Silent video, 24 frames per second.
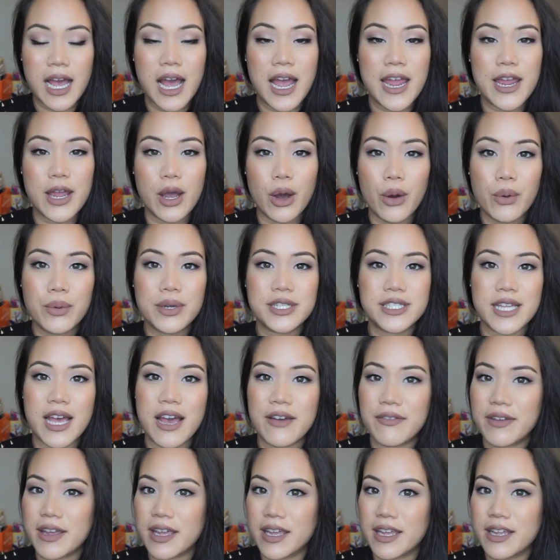I always
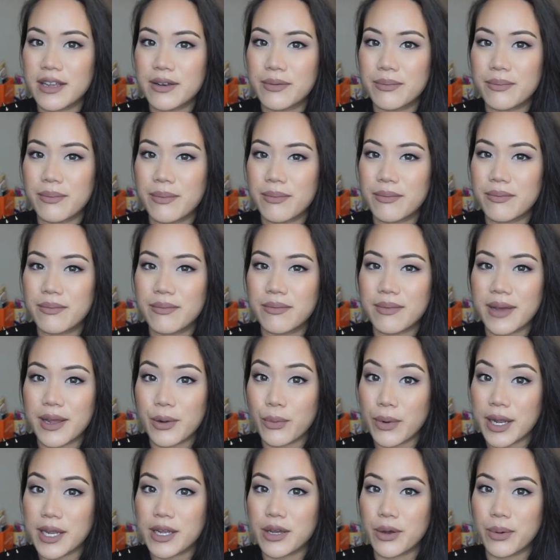have it in my
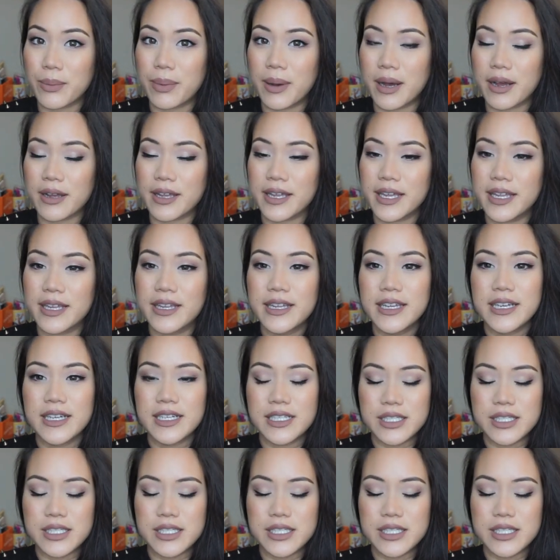white coat pocket,